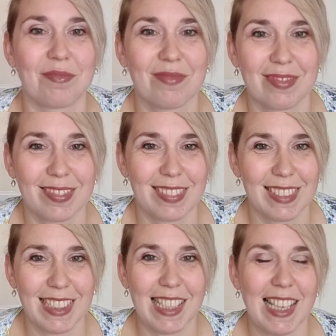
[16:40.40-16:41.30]

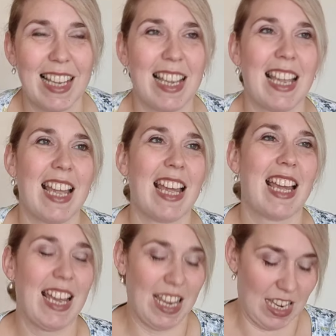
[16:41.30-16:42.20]

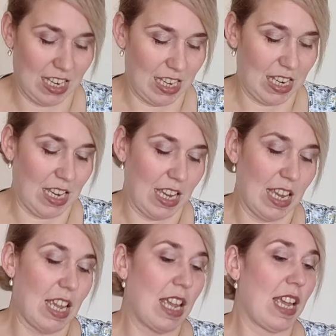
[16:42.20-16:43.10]
No one is speaking in this clip.